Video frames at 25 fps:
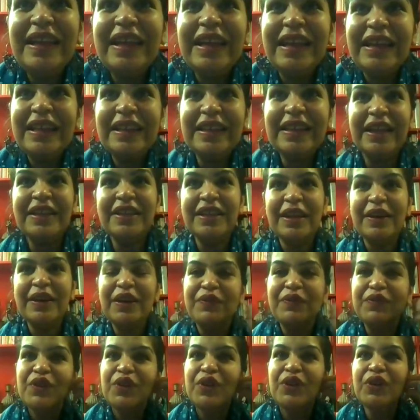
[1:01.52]
think that,
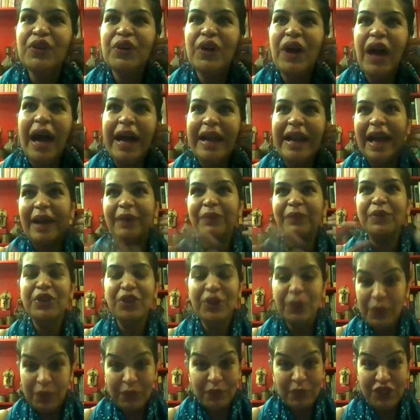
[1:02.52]

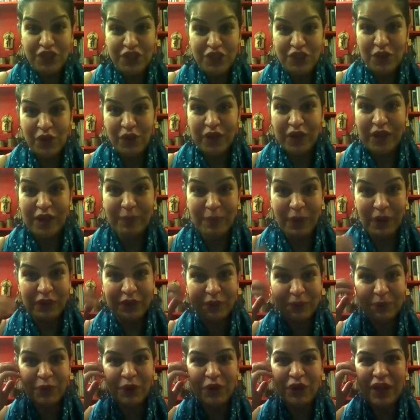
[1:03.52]
we were just talking
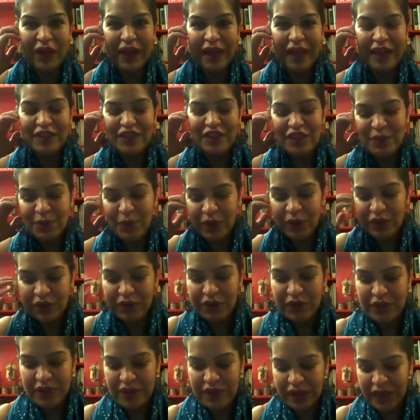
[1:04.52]
about the book, and I just
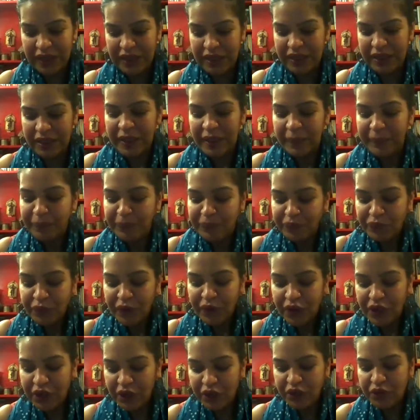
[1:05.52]
wanted to say that,
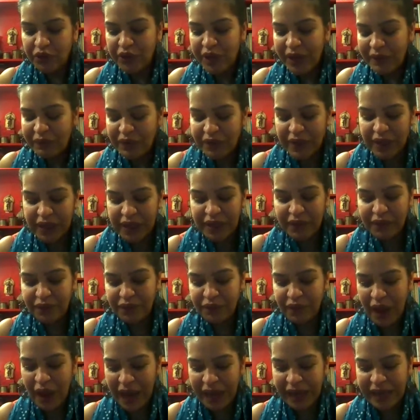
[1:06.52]
you know, you never really
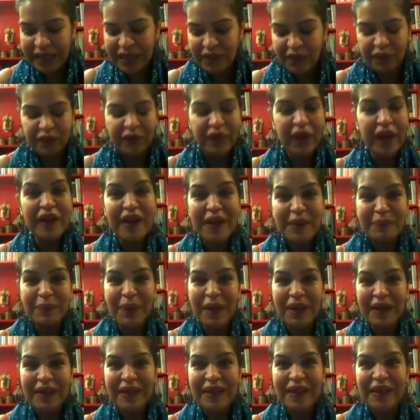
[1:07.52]
find very
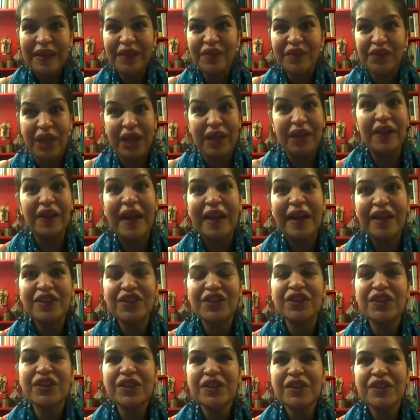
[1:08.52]
many
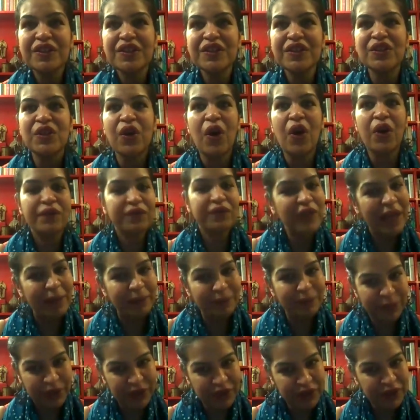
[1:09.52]
recollections of
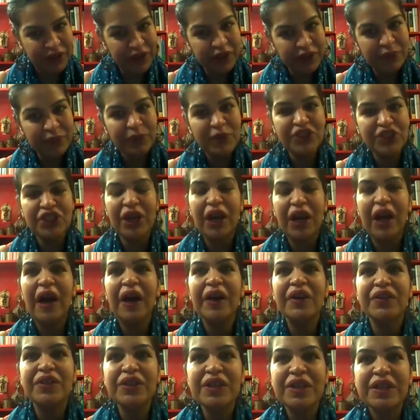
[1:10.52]
that period which
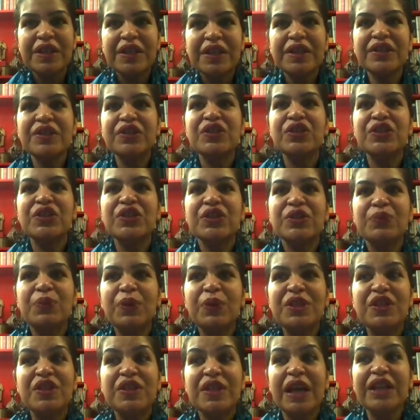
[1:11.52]
are written
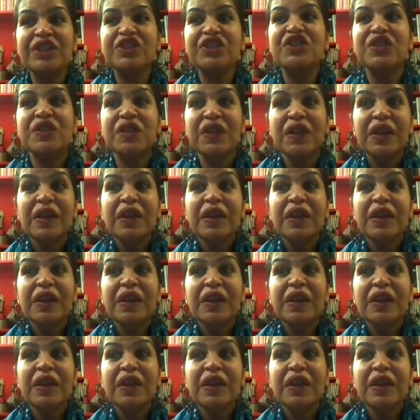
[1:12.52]
with such,